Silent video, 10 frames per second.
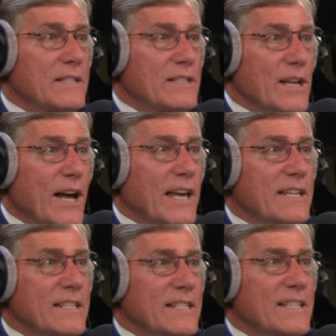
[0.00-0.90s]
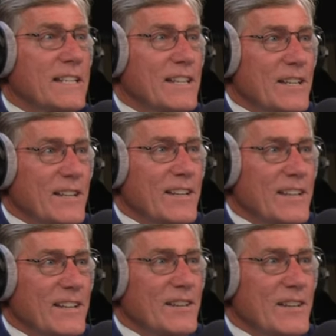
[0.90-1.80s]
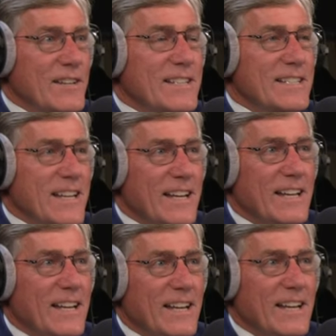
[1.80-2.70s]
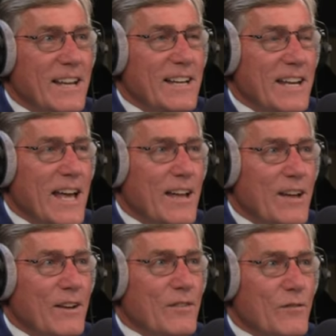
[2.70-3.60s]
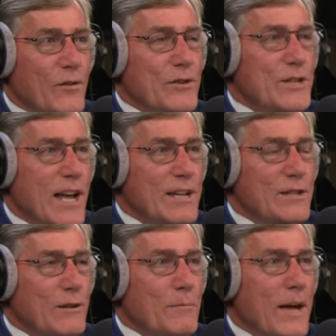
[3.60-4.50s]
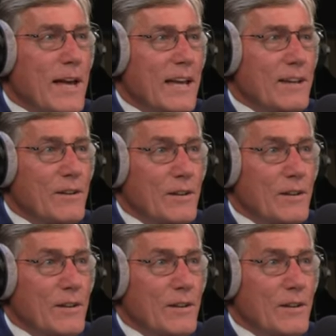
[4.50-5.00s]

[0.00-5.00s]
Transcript: Zion's yes. uh, uh, uh, First National Bank,